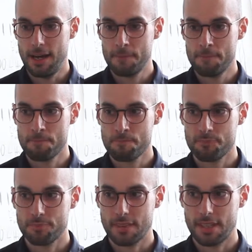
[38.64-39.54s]

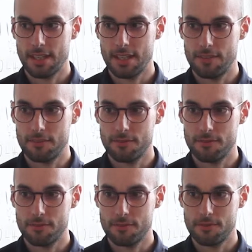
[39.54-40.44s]

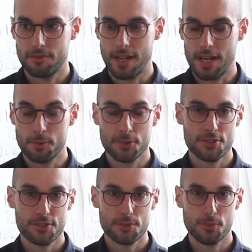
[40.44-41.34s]
I
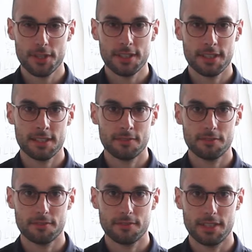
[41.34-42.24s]
was
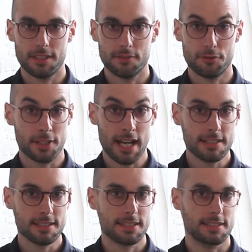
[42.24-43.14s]
working for an
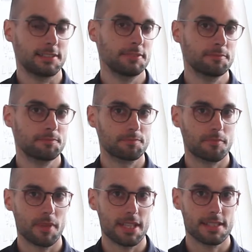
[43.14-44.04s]
article,
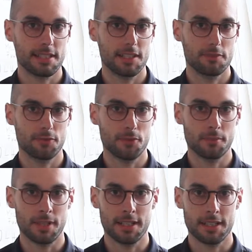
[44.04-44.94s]
basically
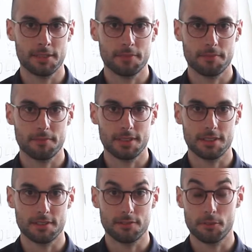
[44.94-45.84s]
for my
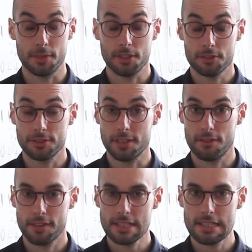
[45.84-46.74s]

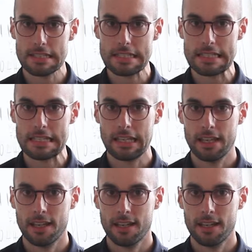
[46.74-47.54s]
doctoral thesis,